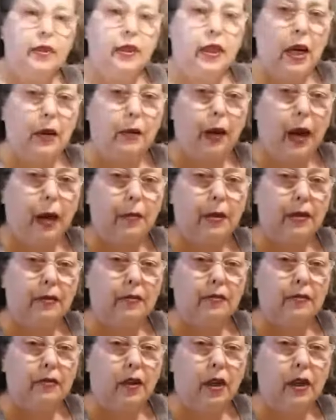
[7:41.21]
Hi Robin.
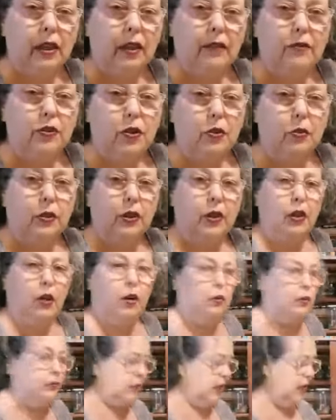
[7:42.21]
I love tuna.
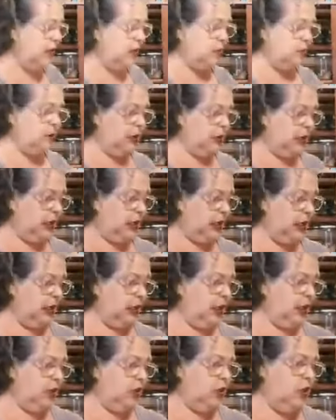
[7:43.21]
Oh, it's really,
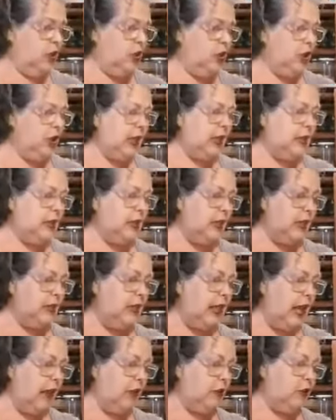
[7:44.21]
you should get
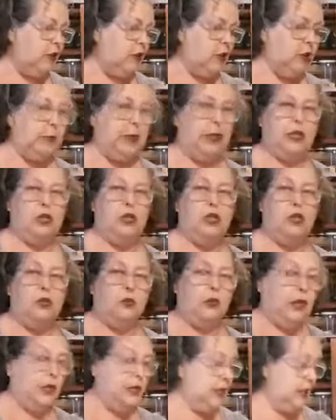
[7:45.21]
Italian or Spanish
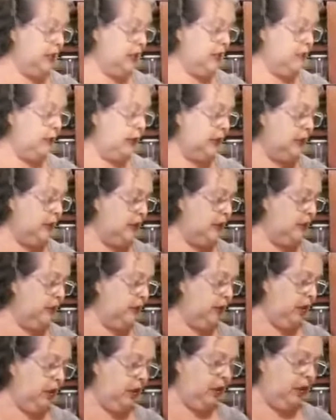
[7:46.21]
tuna. It's expensive,
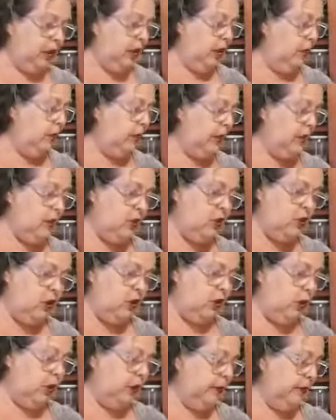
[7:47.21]
but it's so
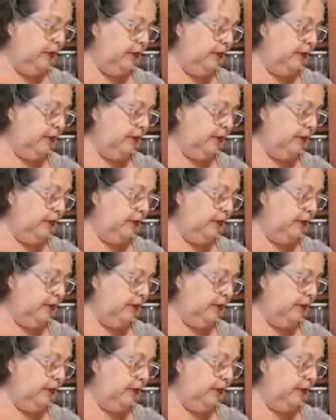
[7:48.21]
good.